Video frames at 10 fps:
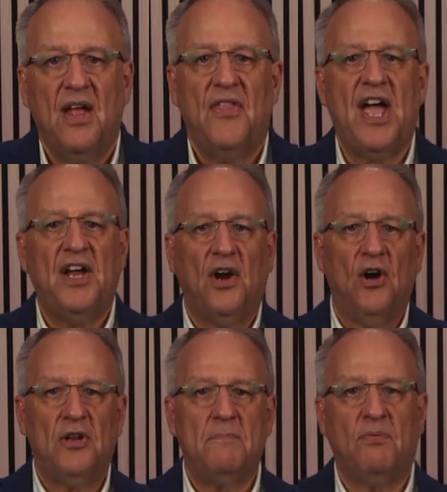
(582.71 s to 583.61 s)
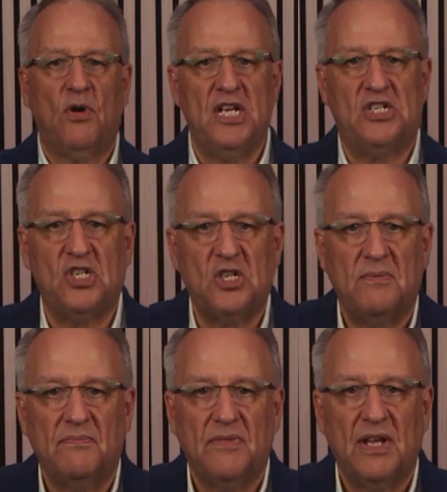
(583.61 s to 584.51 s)
They had heard him preach.
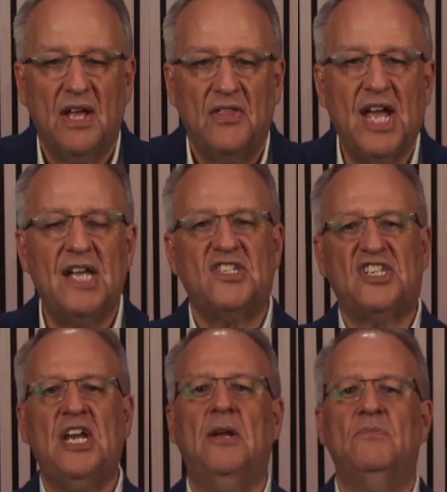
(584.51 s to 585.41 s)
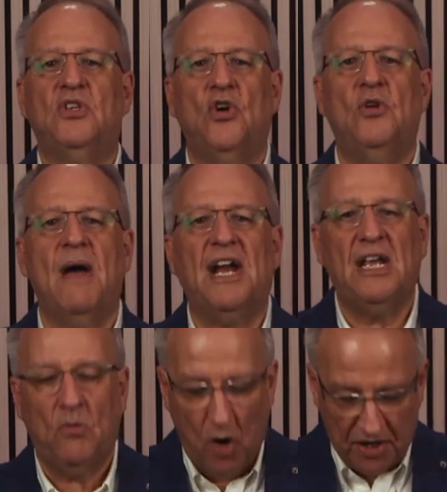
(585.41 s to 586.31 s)
They had seen him do
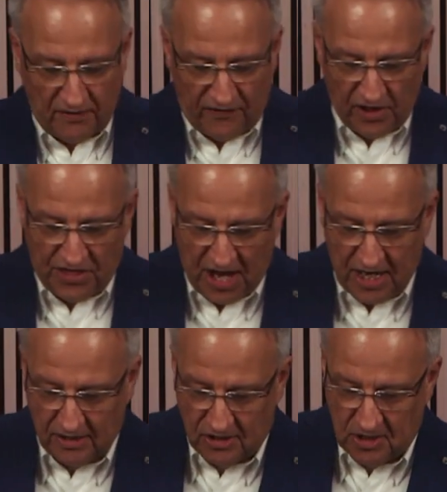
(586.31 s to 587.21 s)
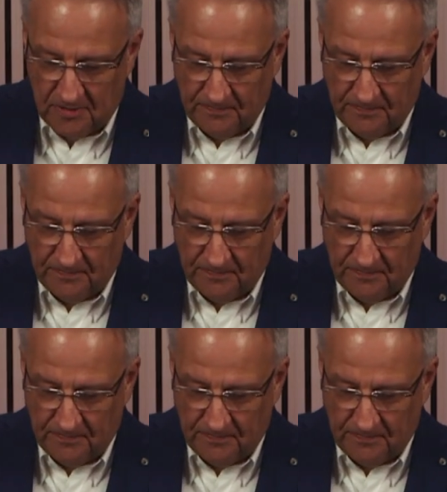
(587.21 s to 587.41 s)
many wonderful things.